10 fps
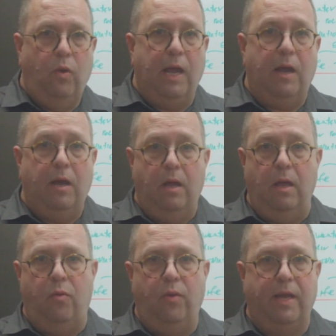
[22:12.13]
We
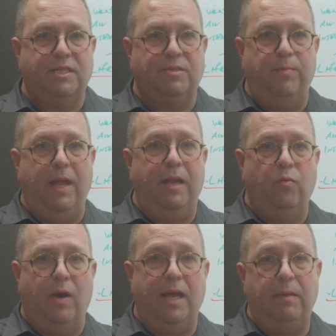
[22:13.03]

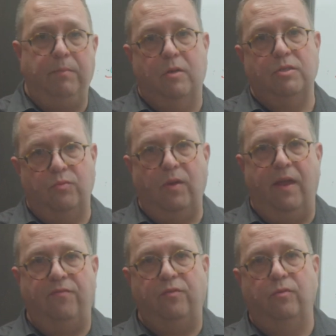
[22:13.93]
explain why, because
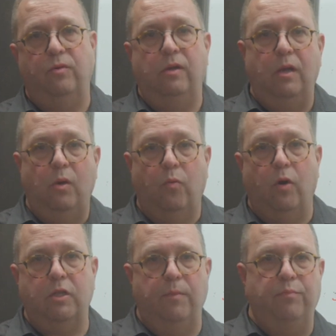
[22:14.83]
we have to
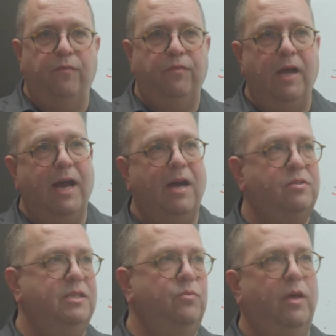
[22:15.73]
waterproof the
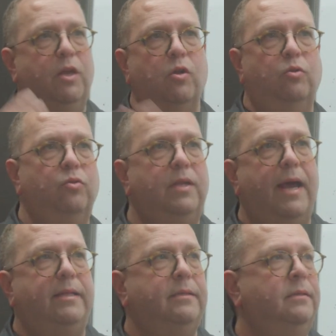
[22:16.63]
house, and we cannot do
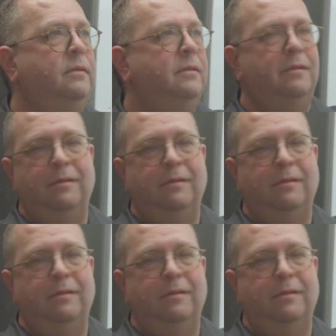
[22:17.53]
that